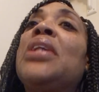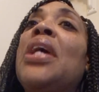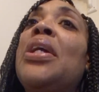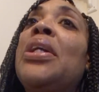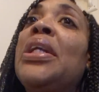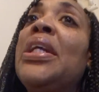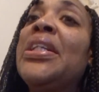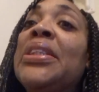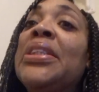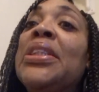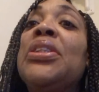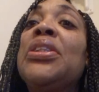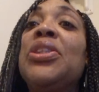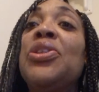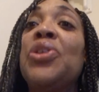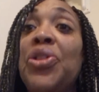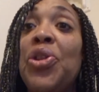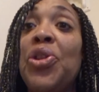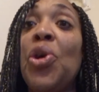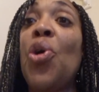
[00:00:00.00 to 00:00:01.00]
They listen to
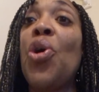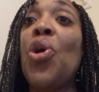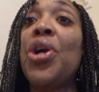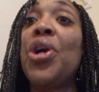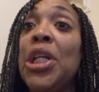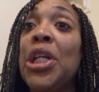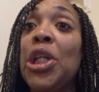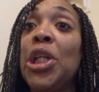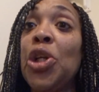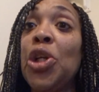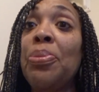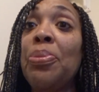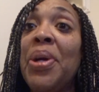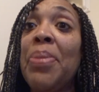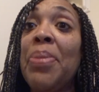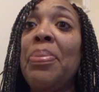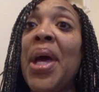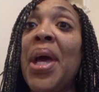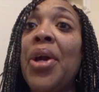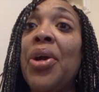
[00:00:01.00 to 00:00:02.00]
authority a little bit
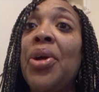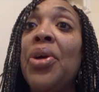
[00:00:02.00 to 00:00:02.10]
better.